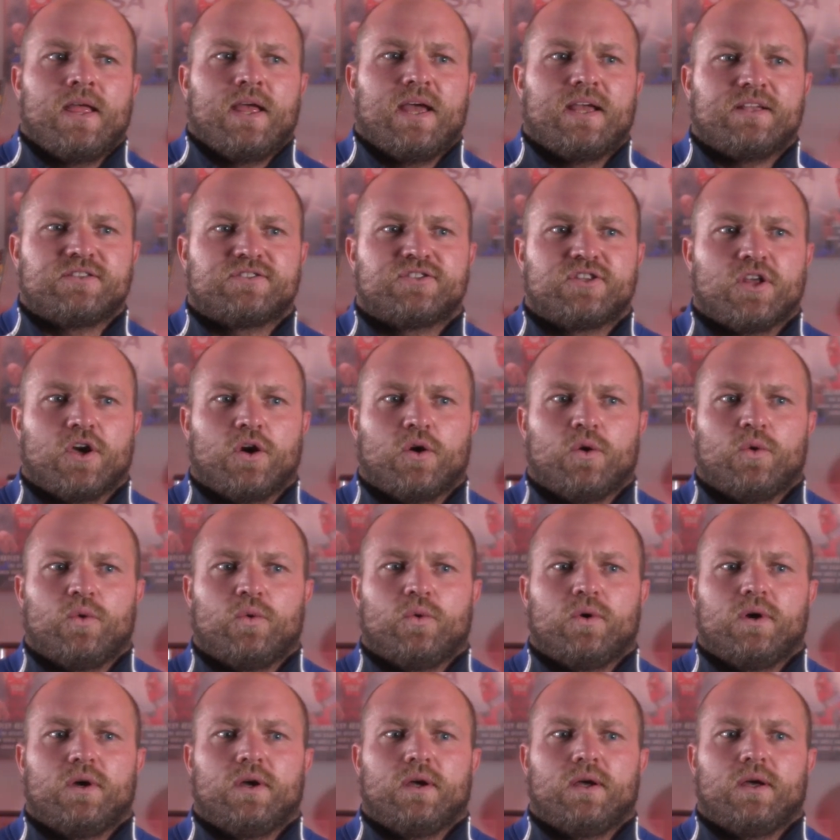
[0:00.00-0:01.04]
as
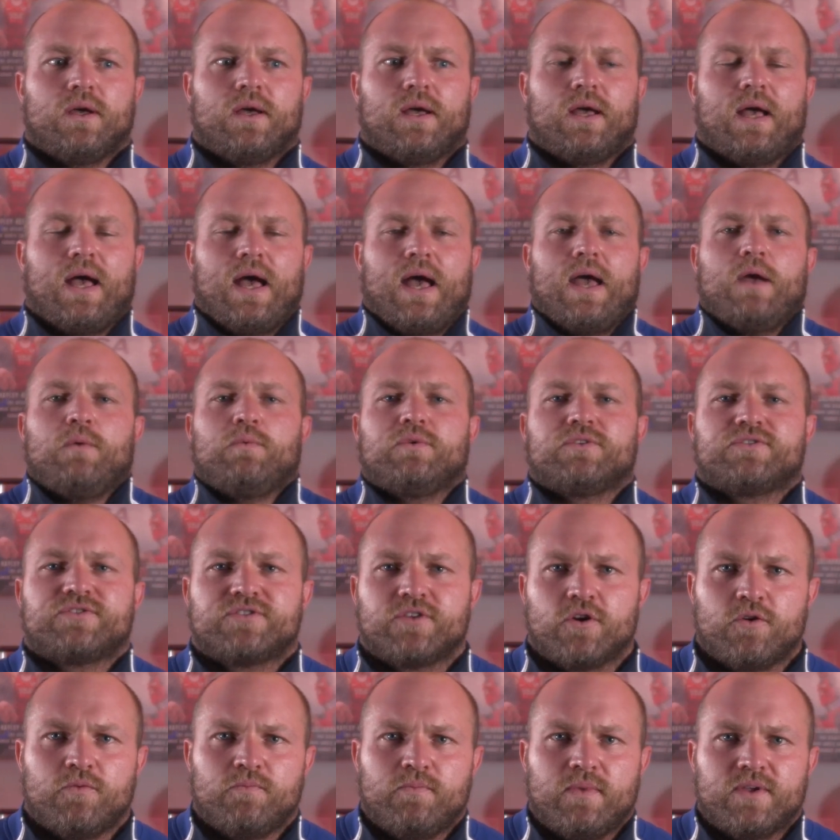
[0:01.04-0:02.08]
though I was
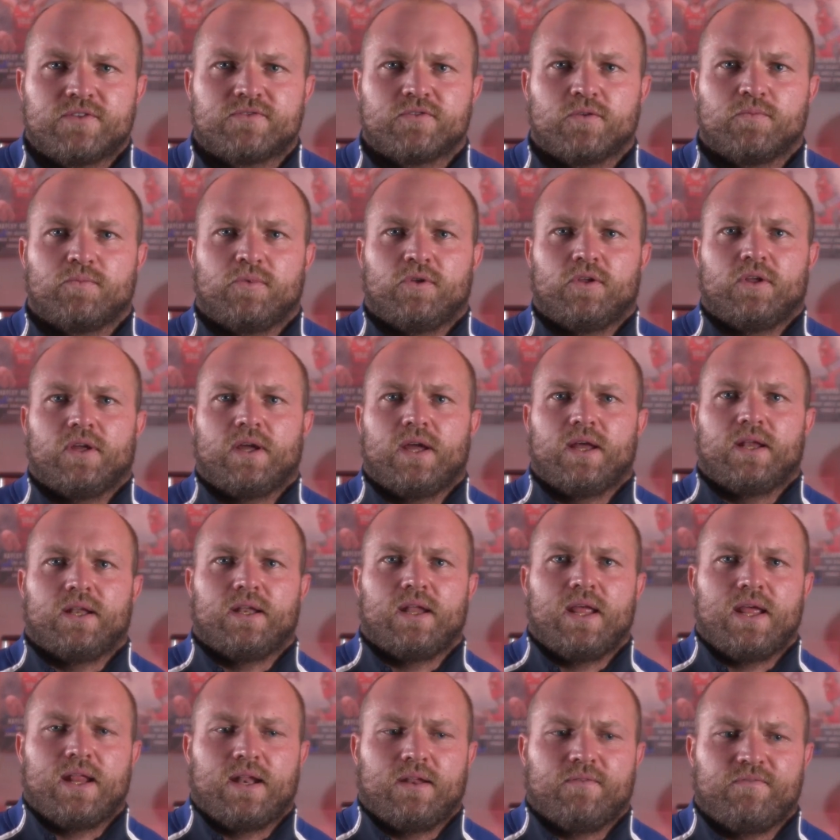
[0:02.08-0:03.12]
so miserable
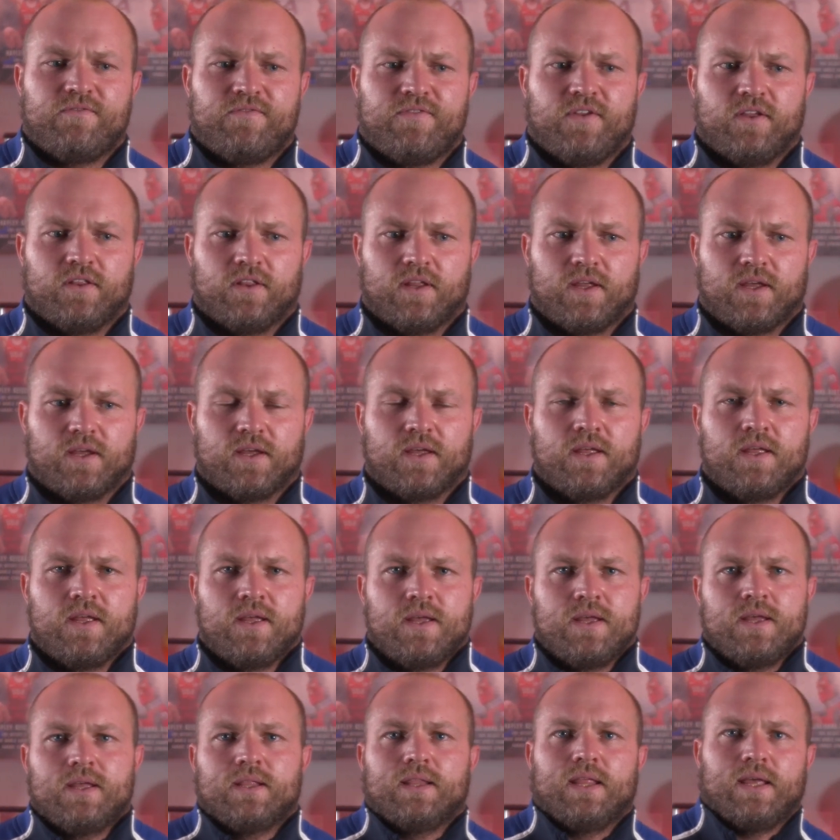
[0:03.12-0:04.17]
and, and feeling
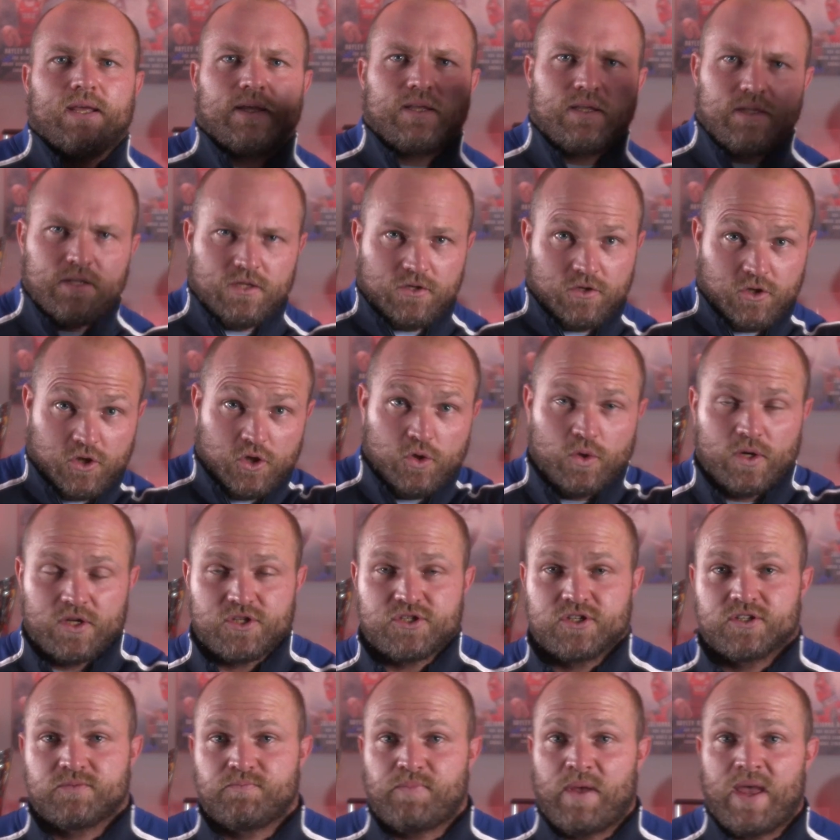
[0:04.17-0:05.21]
like you, know, you
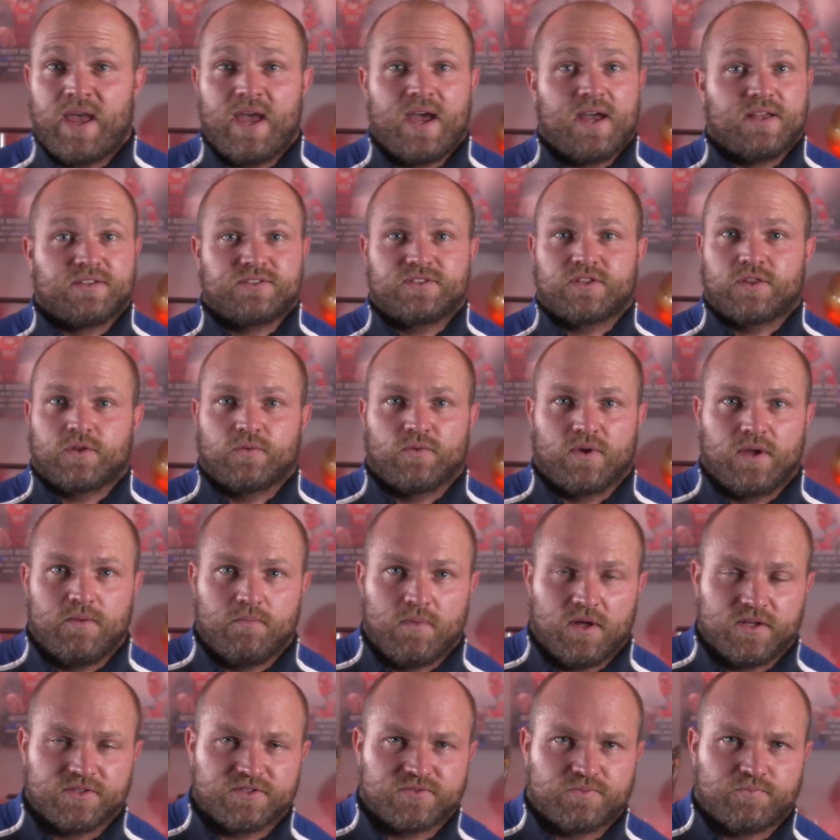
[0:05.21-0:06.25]
had just passed three
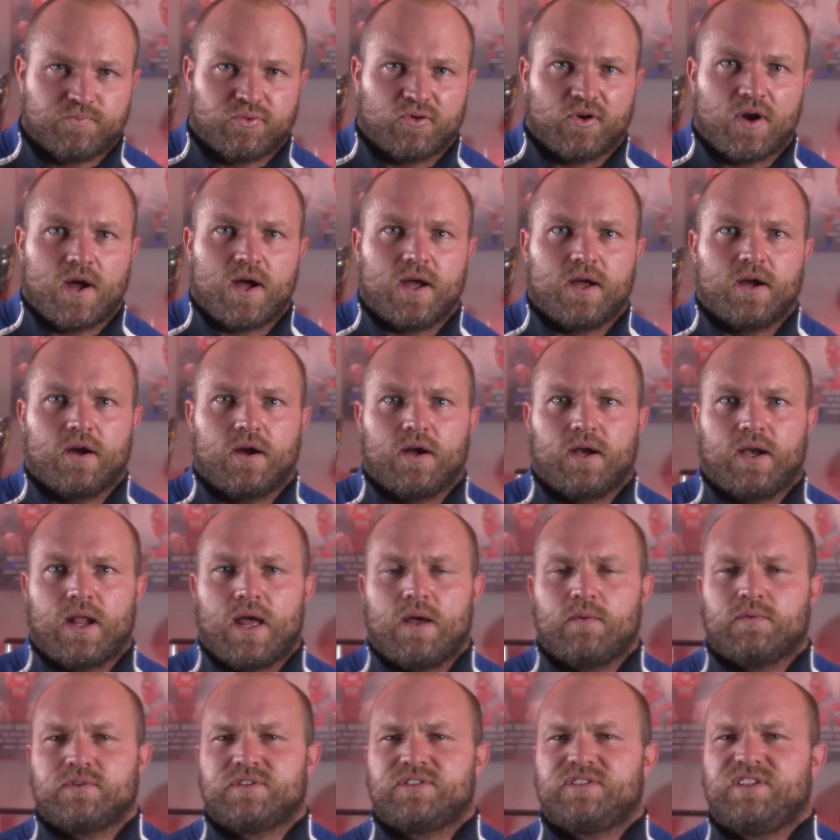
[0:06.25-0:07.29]
months prior and
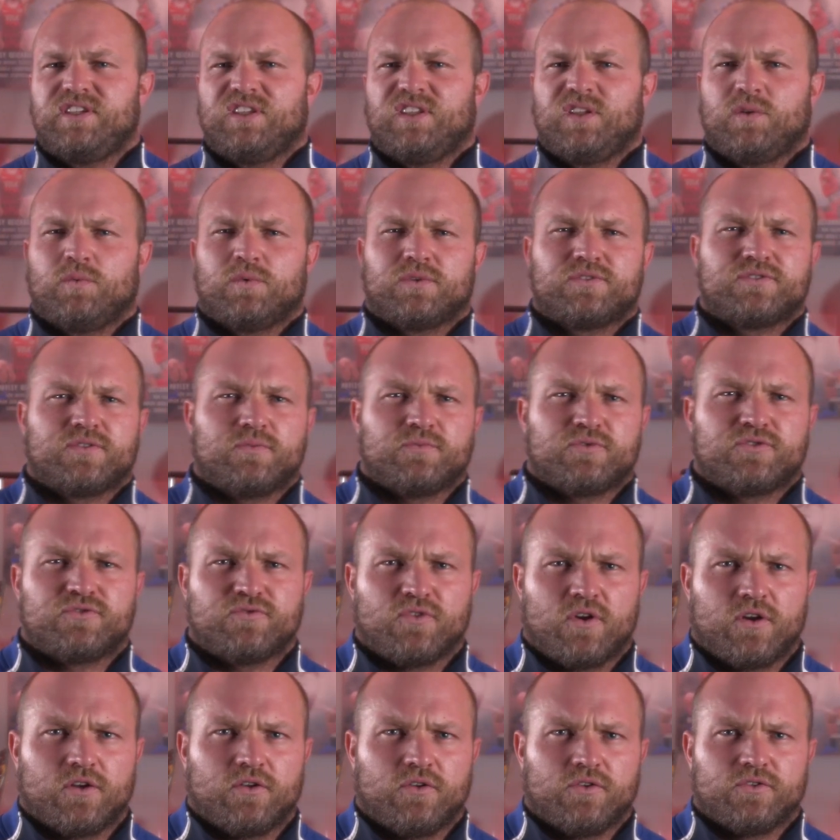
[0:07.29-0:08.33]
I was dealing with some
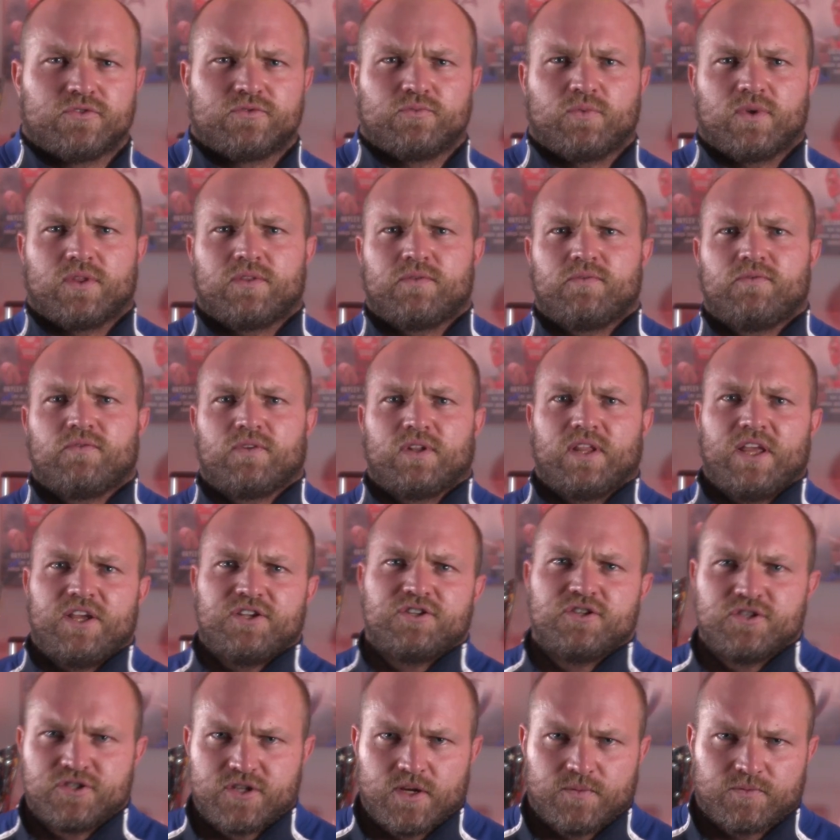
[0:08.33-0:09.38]
struggles with
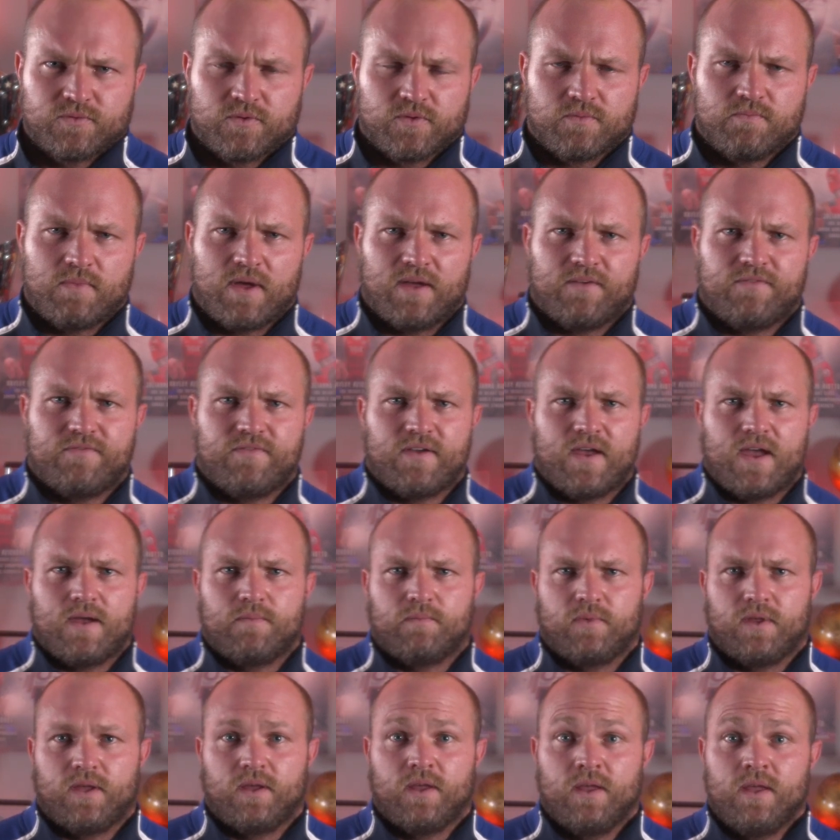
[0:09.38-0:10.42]
relationships with my
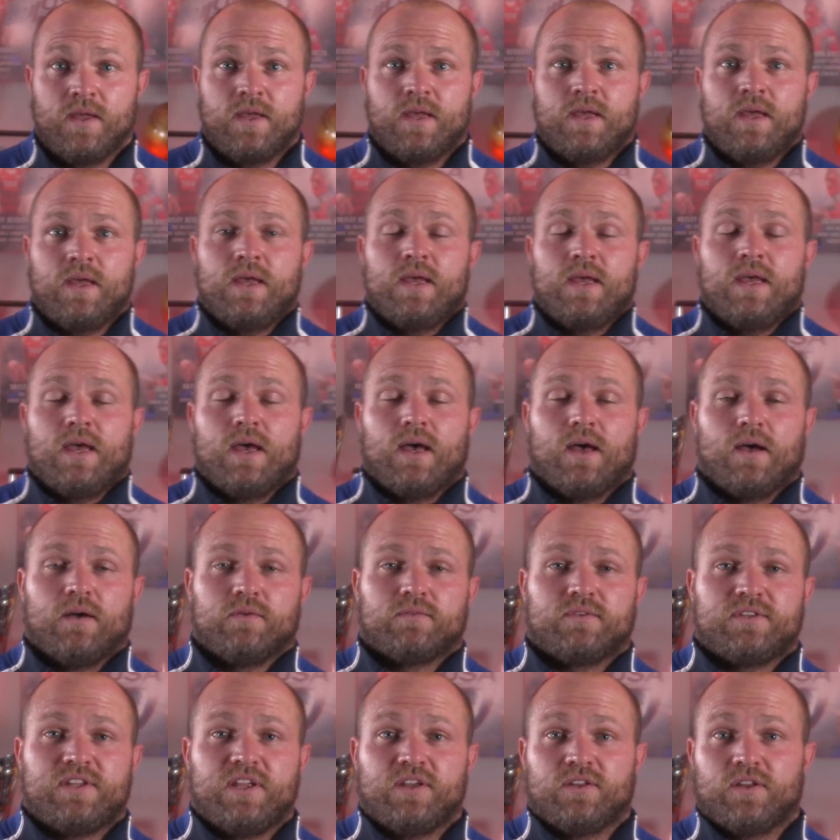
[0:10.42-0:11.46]
family, uh,
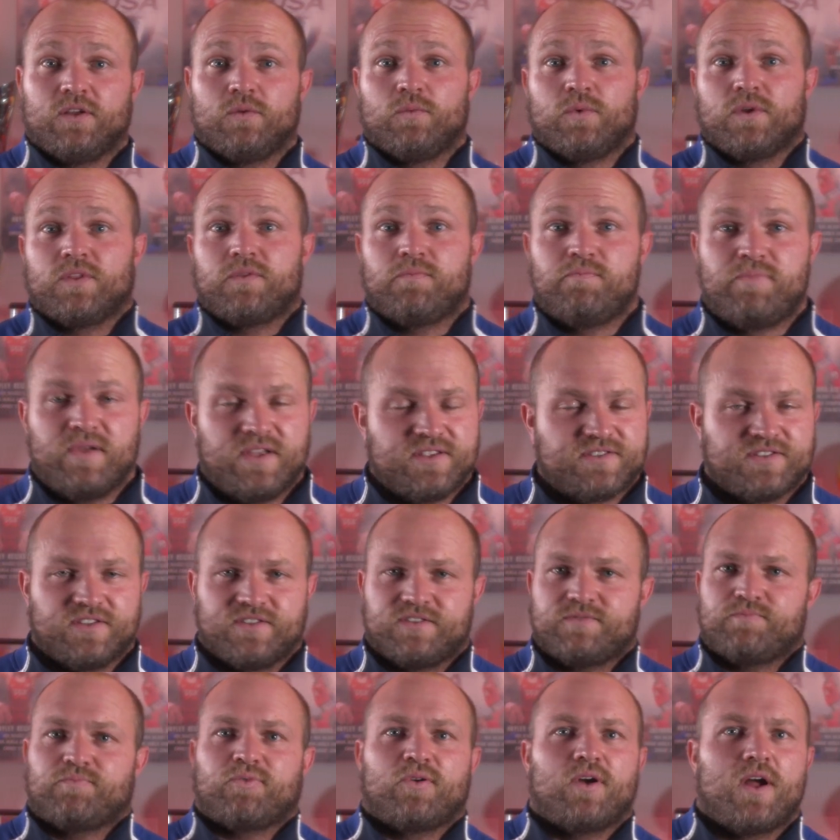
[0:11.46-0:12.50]
dealing with
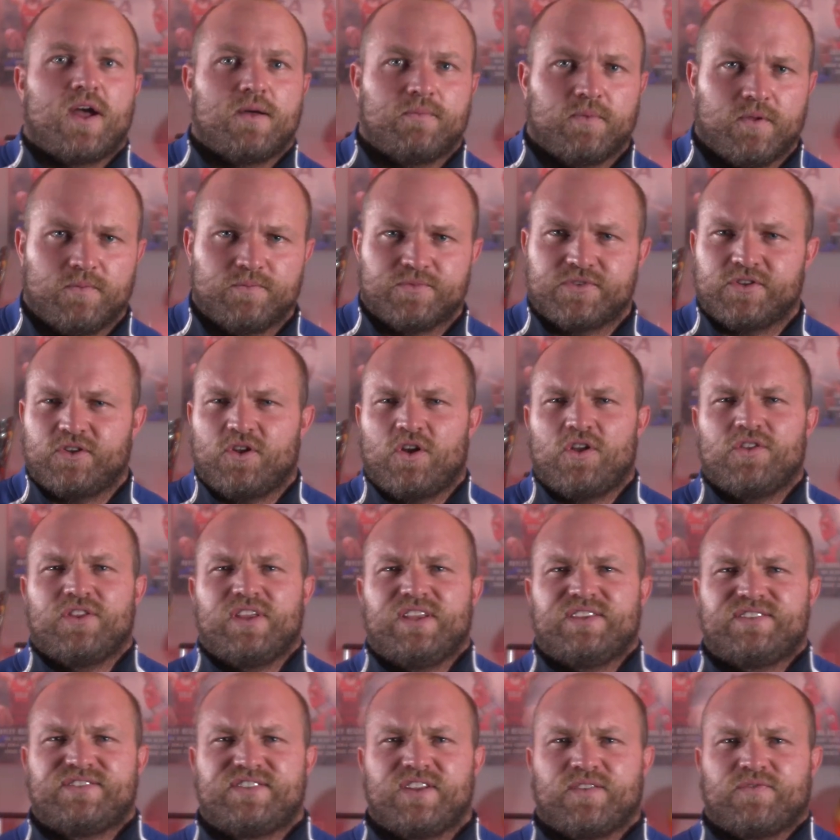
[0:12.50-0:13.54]
business problems and all
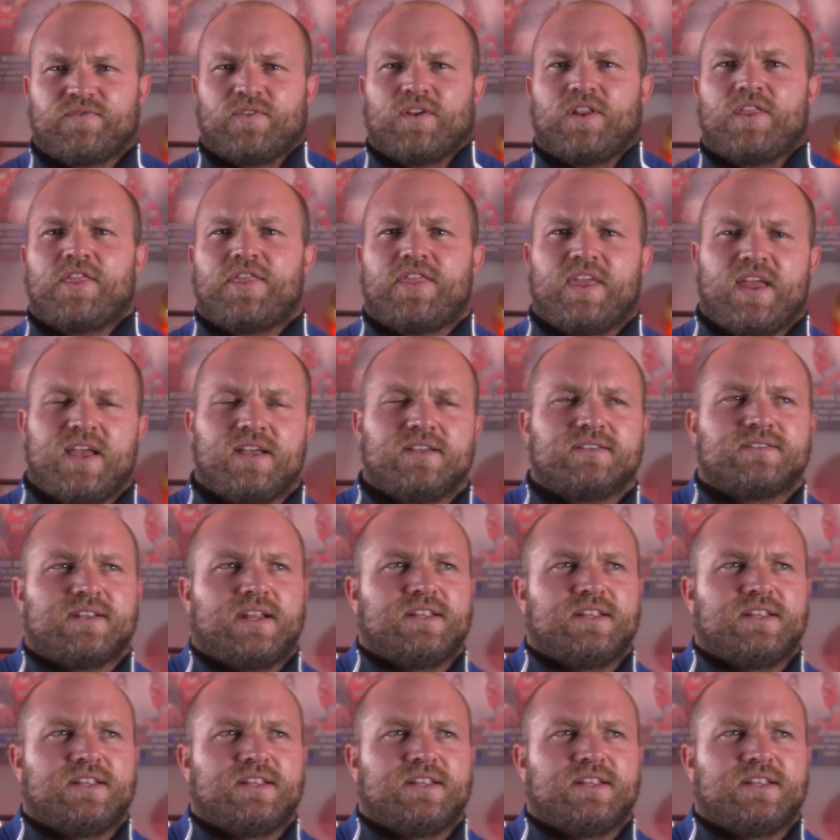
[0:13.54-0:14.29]
these different things.